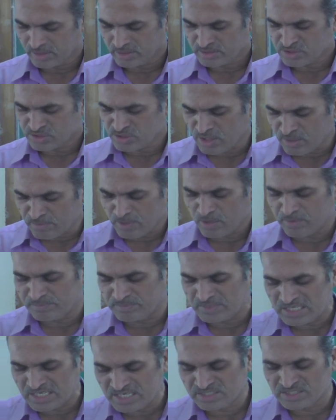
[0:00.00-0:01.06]
some
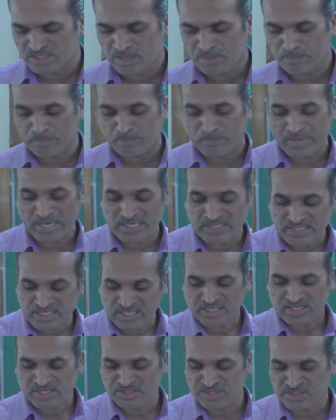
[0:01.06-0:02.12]
of these
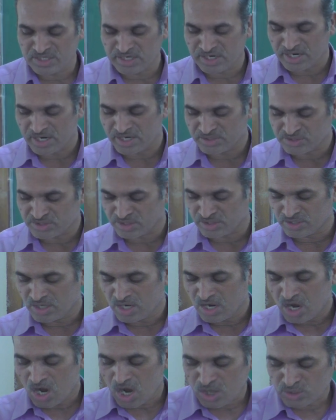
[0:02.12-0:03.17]
basic consideration
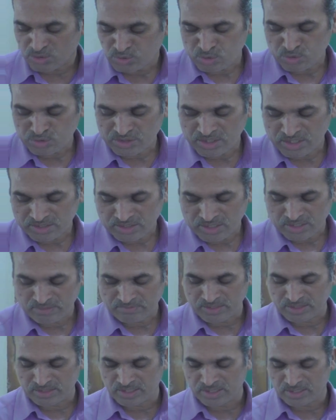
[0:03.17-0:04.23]
associated
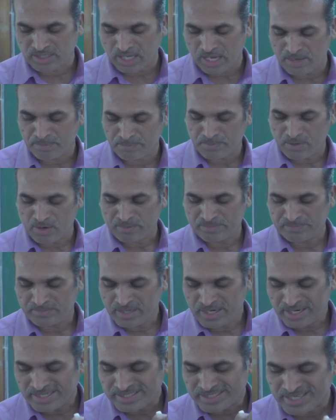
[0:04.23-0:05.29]
with the type of
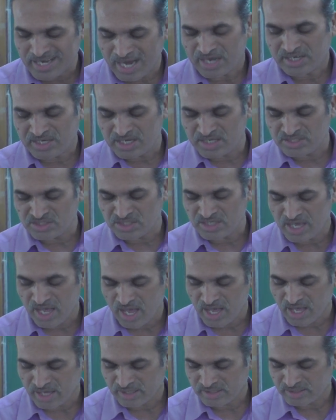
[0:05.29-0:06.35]
strategy
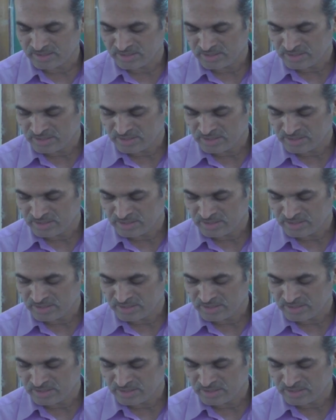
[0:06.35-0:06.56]
are